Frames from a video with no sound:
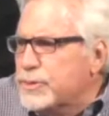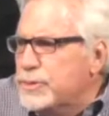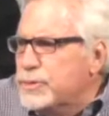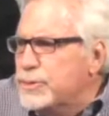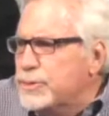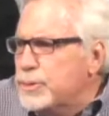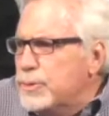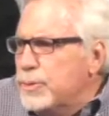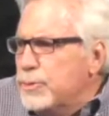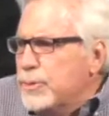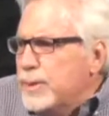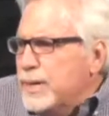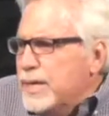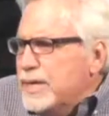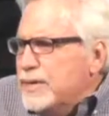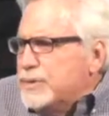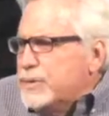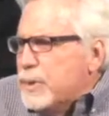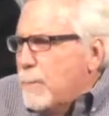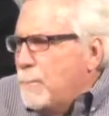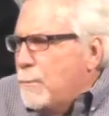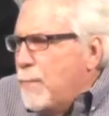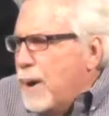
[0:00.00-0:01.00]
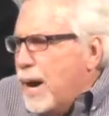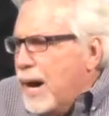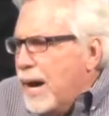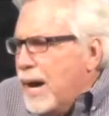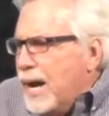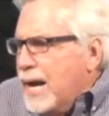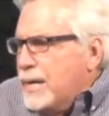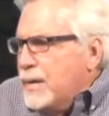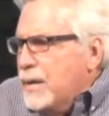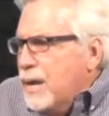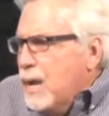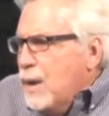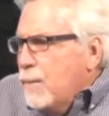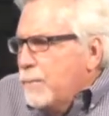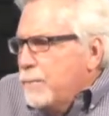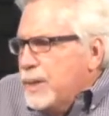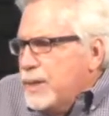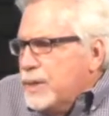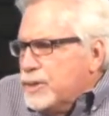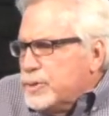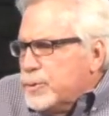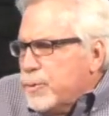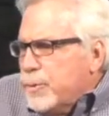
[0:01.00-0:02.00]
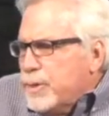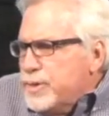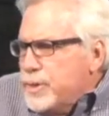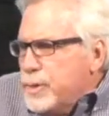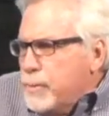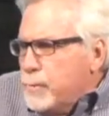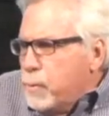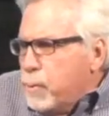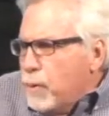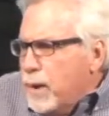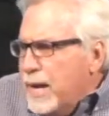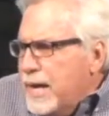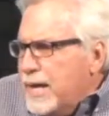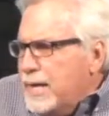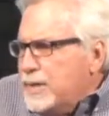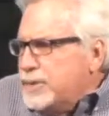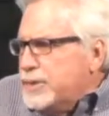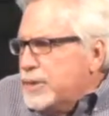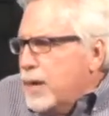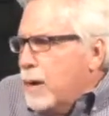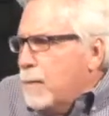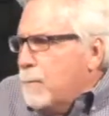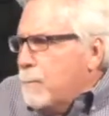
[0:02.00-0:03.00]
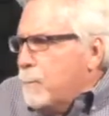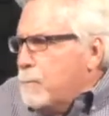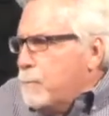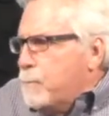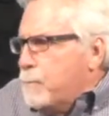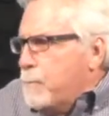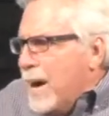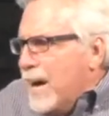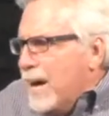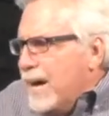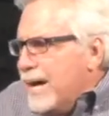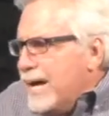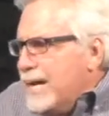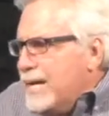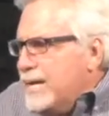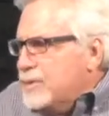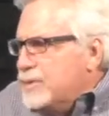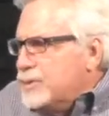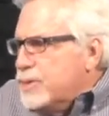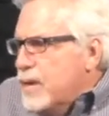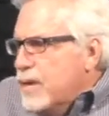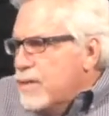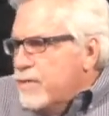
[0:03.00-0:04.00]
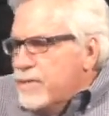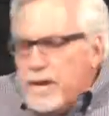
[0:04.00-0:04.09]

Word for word: do is abide, because when the branch abides,